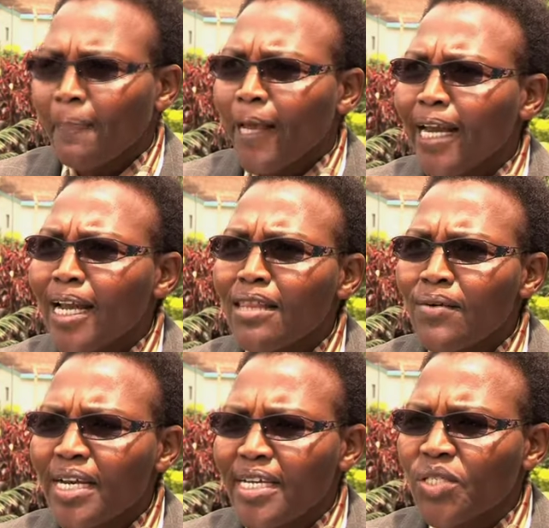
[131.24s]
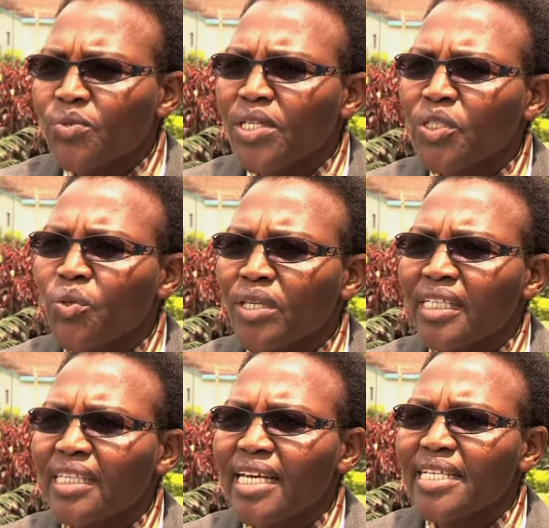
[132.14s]
Another one is to ensure that
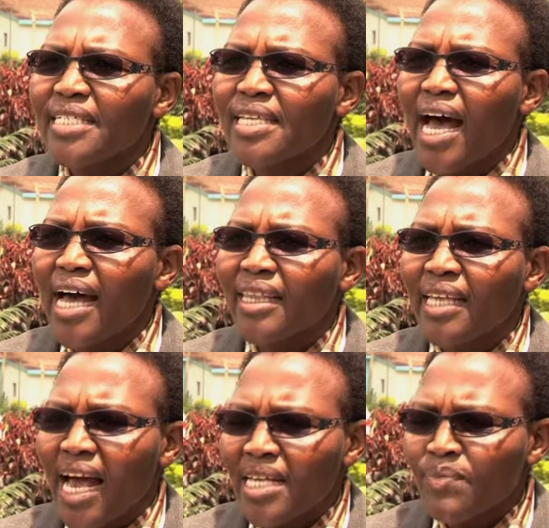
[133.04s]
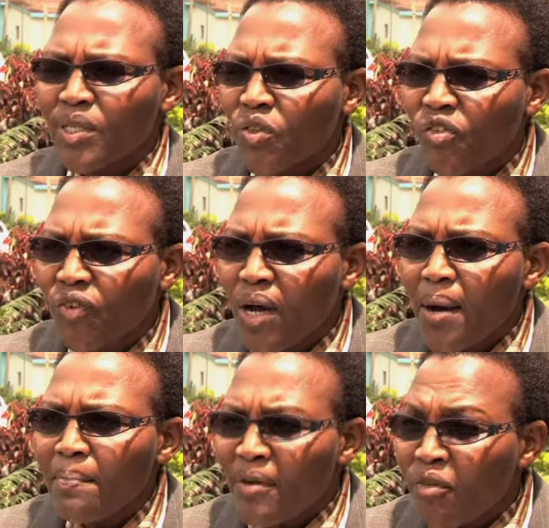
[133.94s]
there is the aspect of
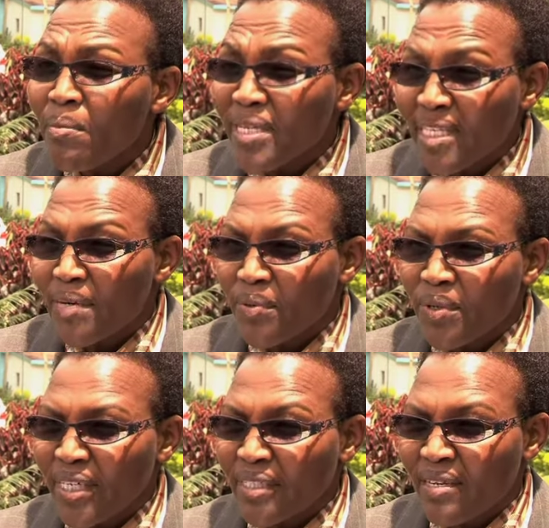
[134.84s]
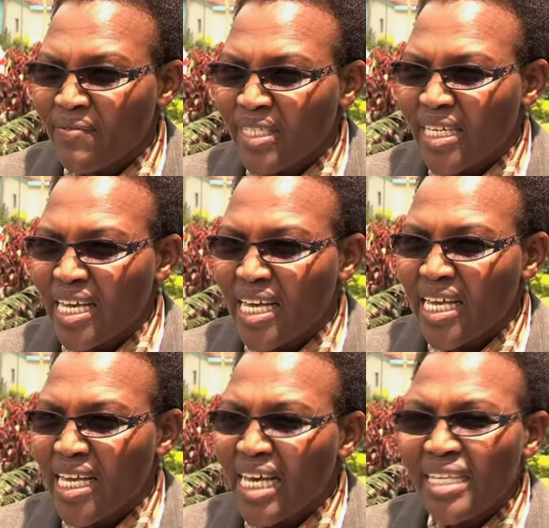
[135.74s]
performance and productivity,
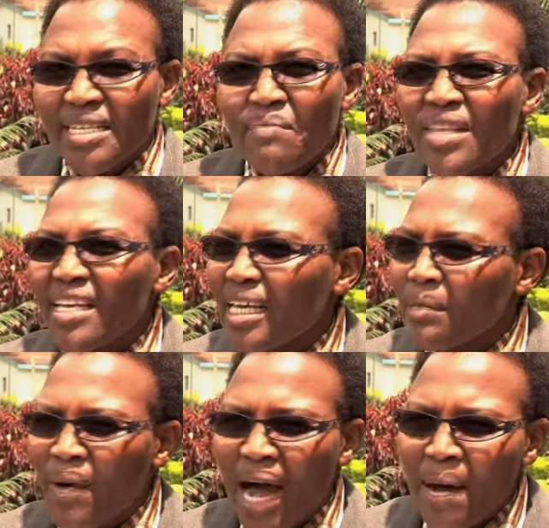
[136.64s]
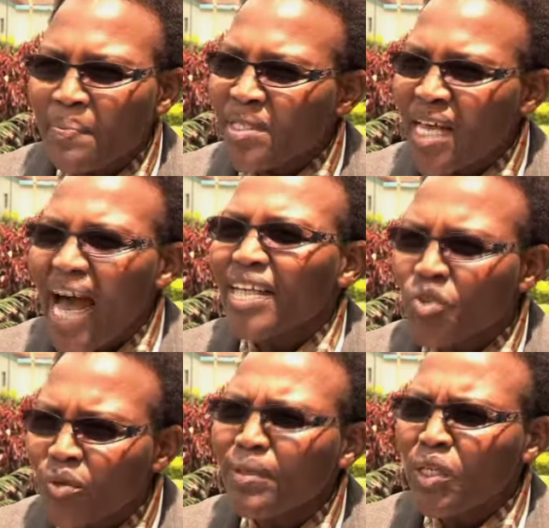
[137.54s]
something that perhaps has
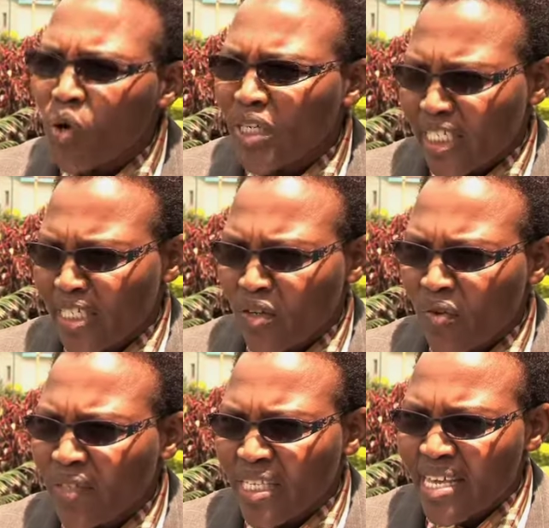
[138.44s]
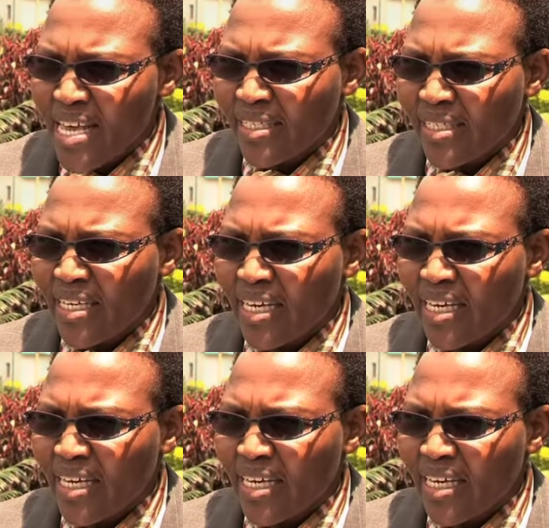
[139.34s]
not been considered over the years.